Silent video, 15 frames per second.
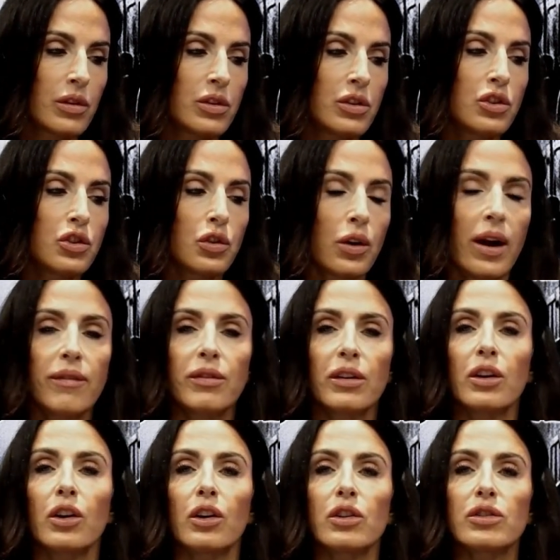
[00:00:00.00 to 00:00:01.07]

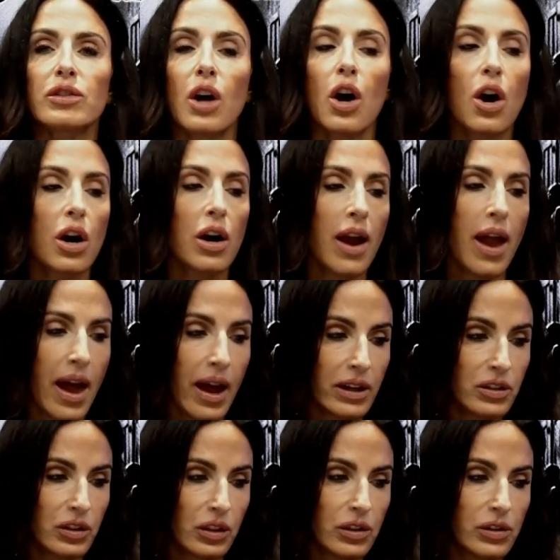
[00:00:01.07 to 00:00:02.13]
Traffickers are
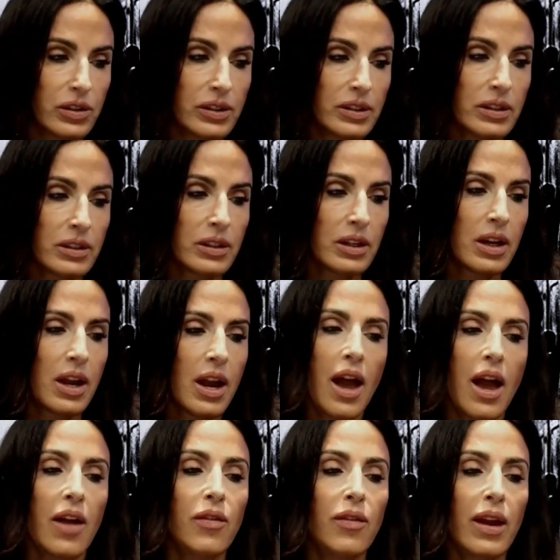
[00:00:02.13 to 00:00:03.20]
actors,
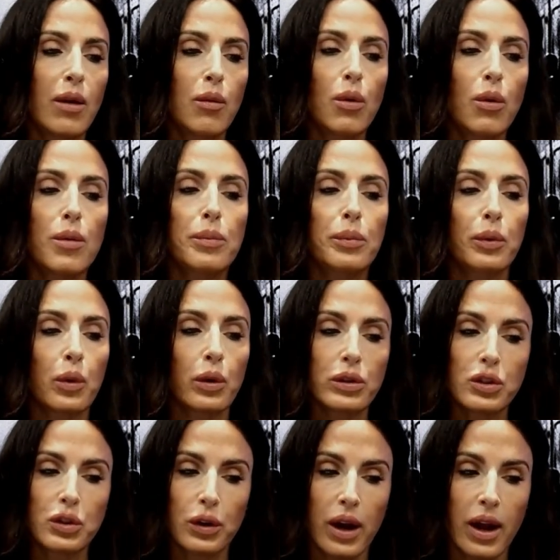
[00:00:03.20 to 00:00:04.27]
and they will
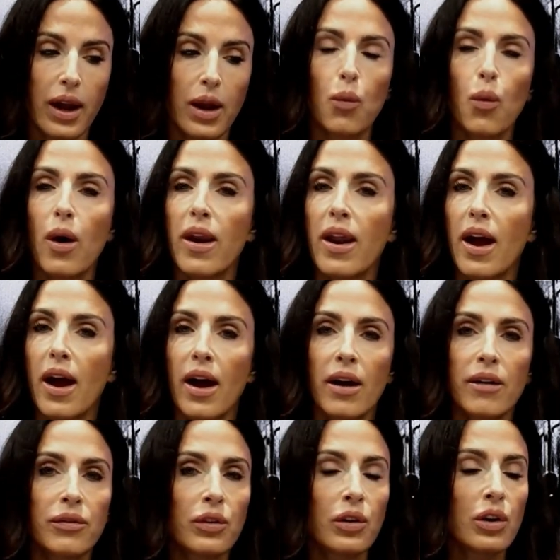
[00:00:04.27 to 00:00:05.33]
portray
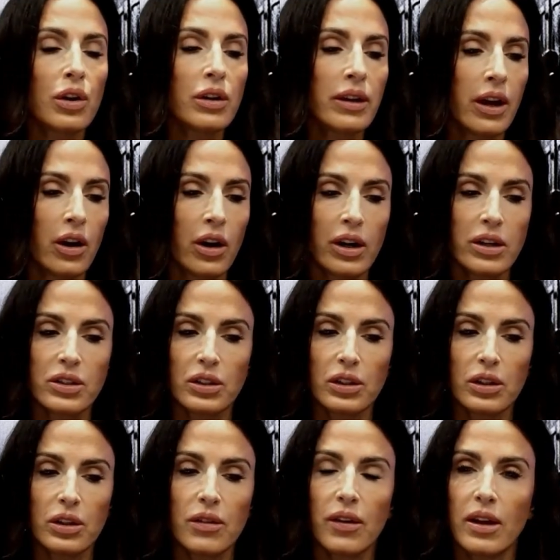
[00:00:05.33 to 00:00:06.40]
whatever character
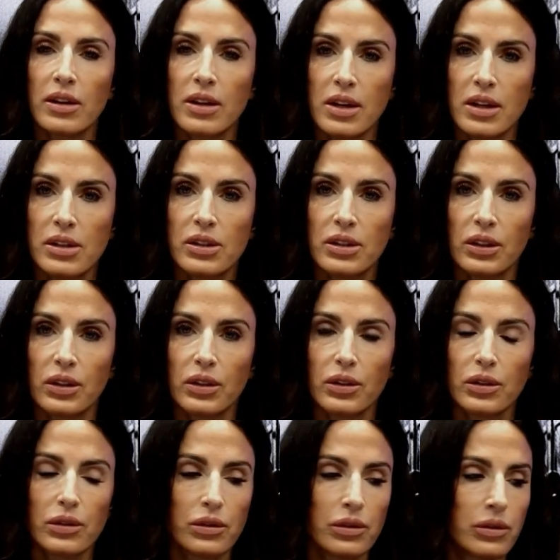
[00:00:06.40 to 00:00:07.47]
they need to
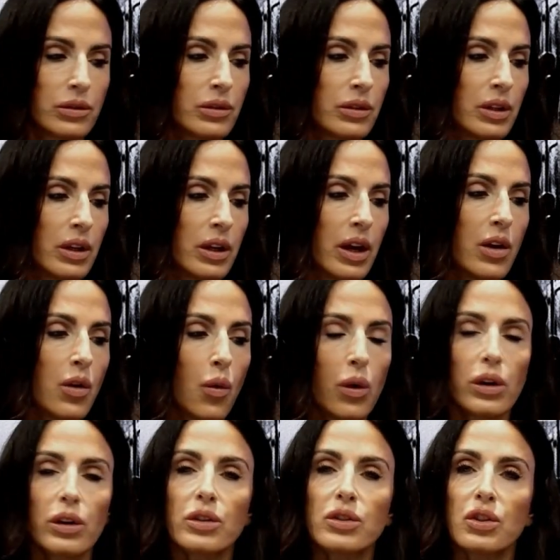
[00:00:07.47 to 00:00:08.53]
in
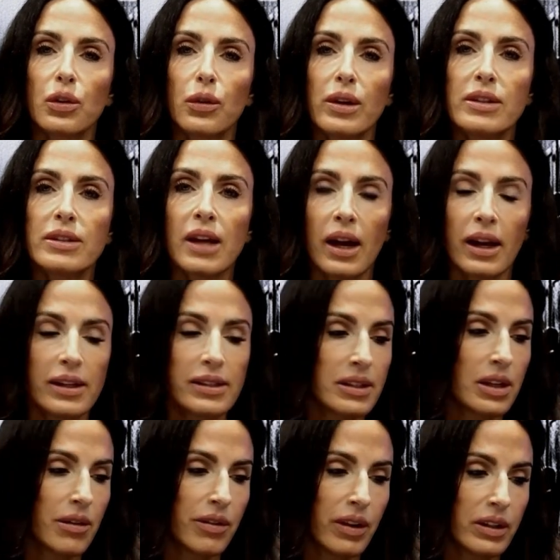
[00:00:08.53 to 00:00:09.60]
order to entice a
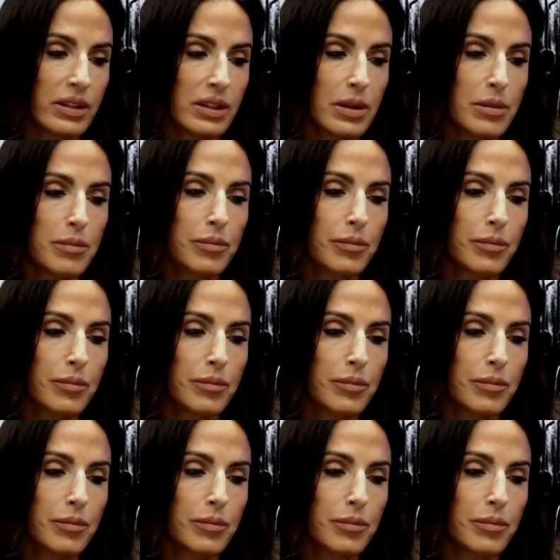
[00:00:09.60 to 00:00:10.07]
victim.